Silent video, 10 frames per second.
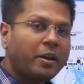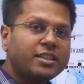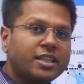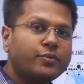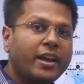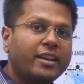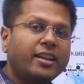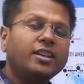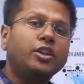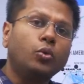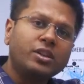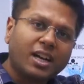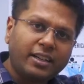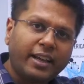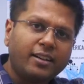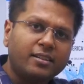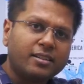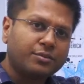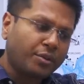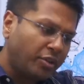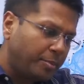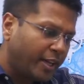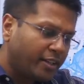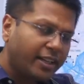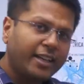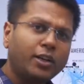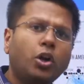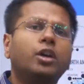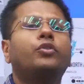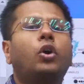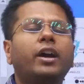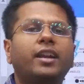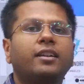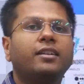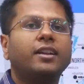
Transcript: places where in huge containers, we will be containing a lot of oil,